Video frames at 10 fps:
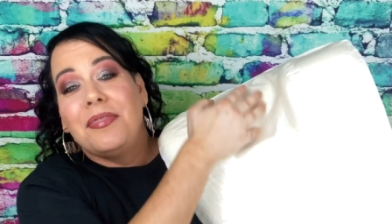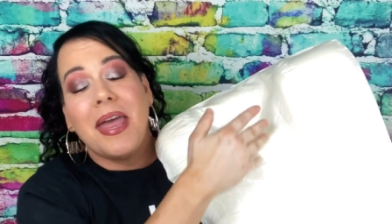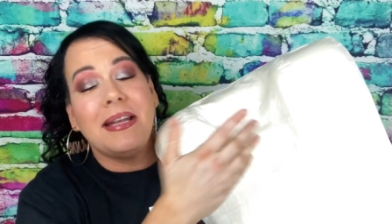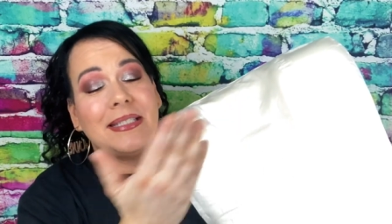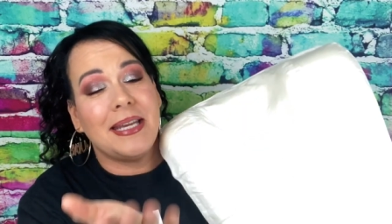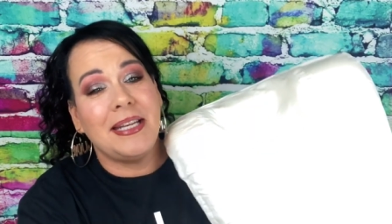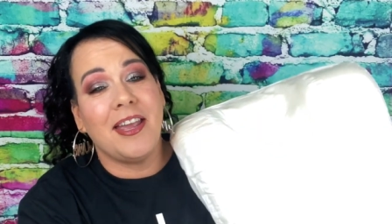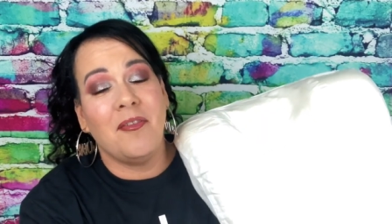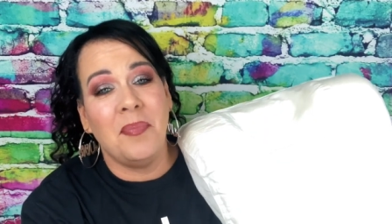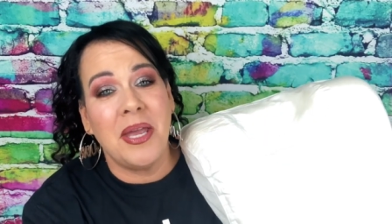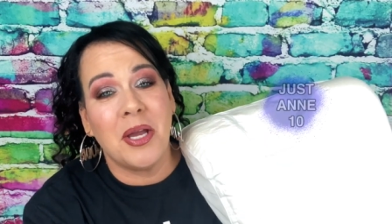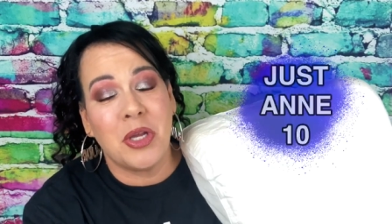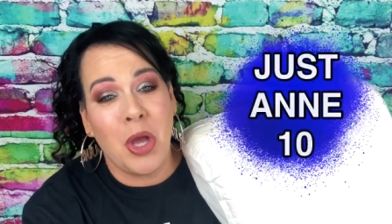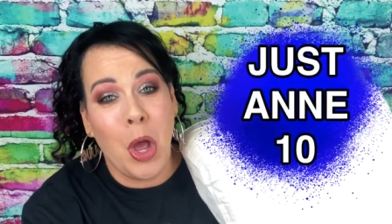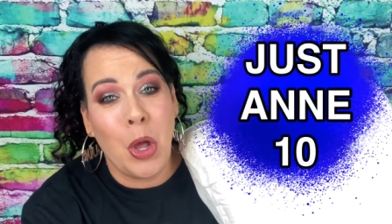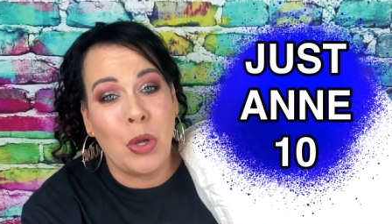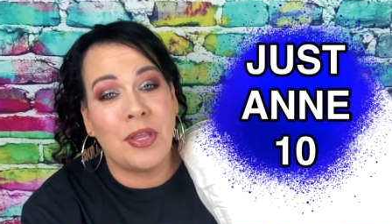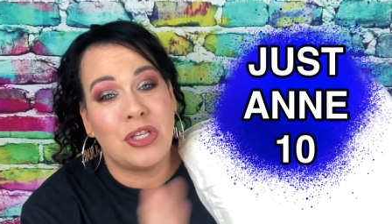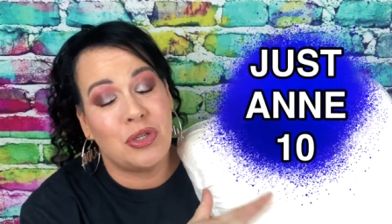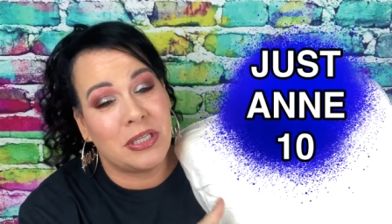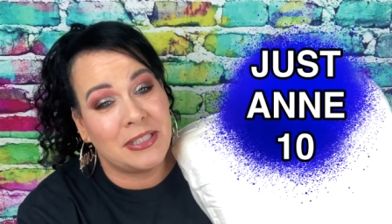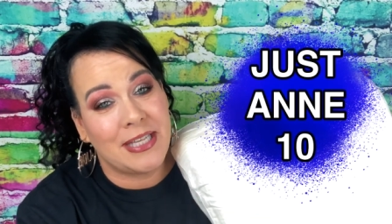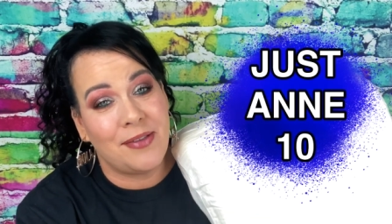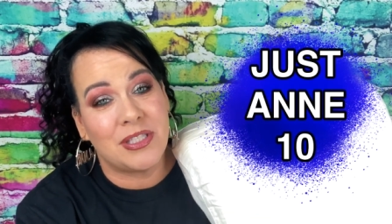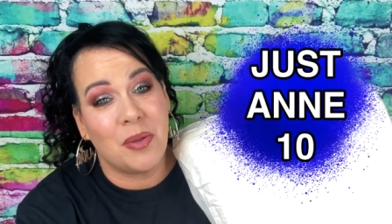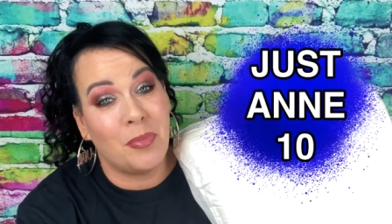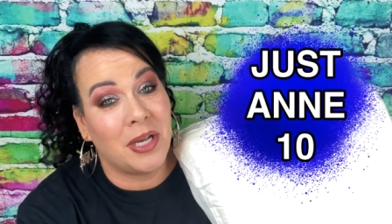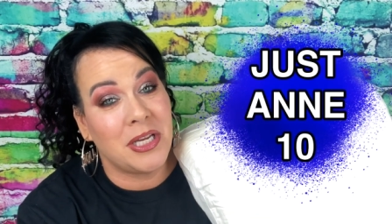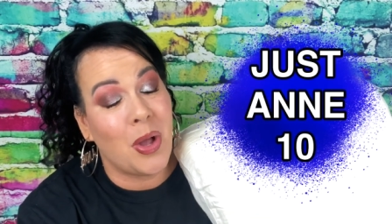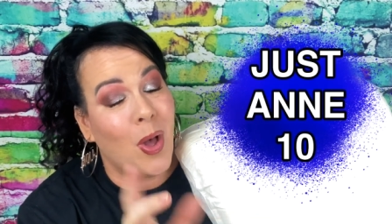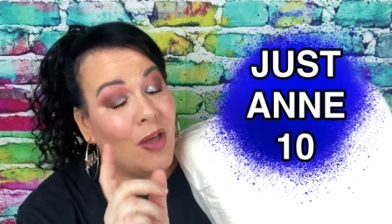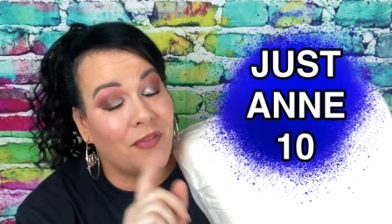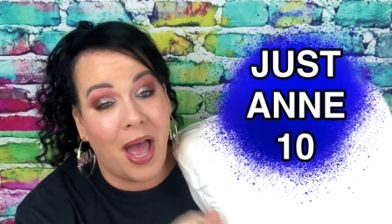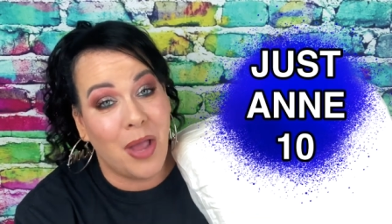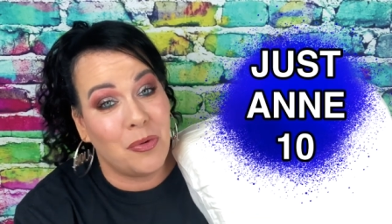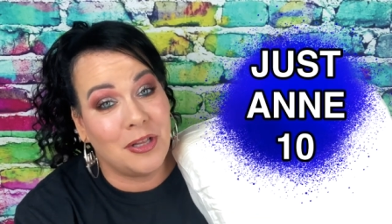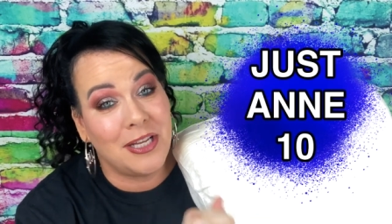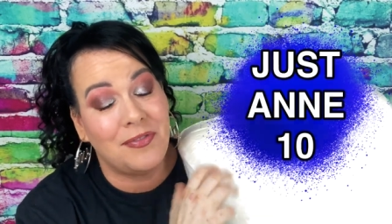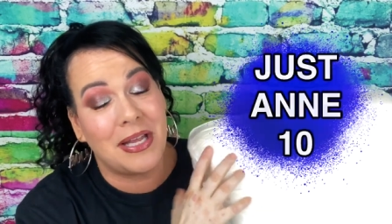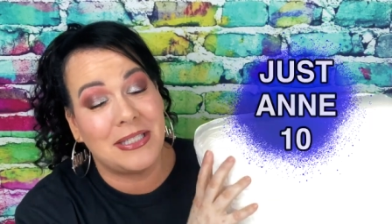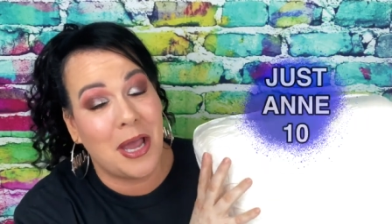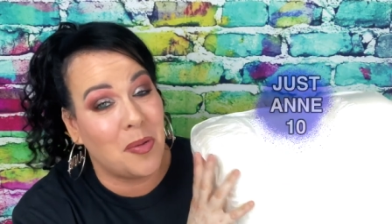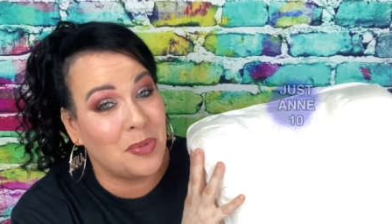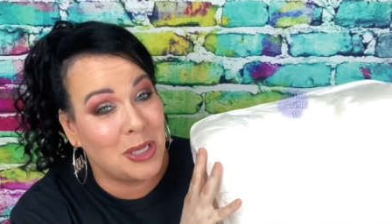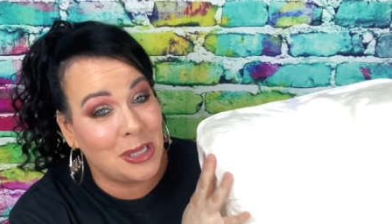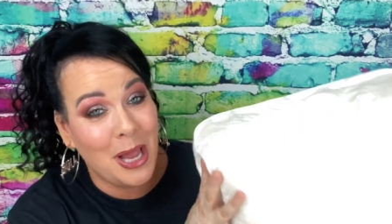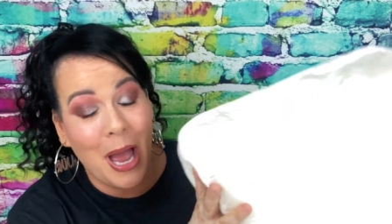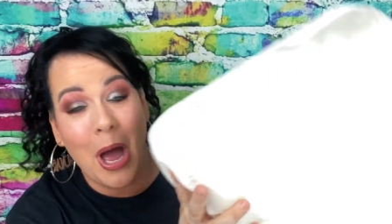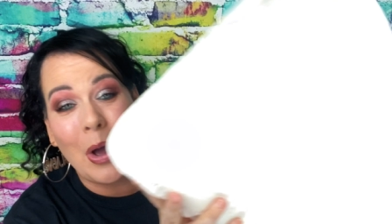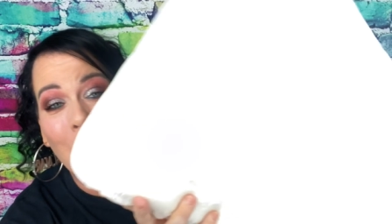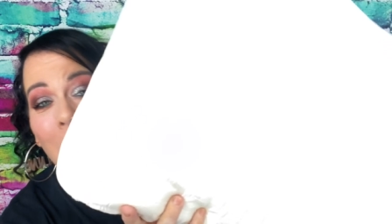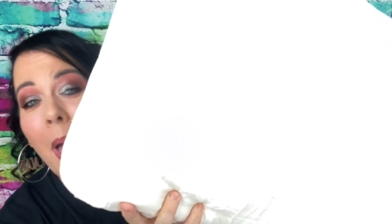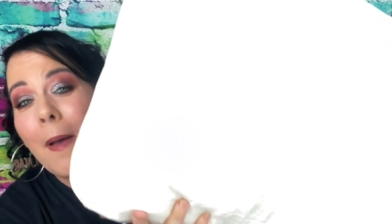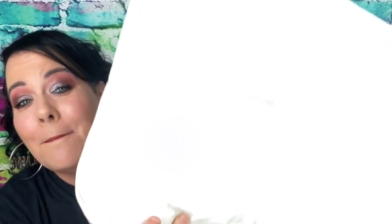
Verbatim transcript: They did give me a code that you can save some money off. I will leave that down below.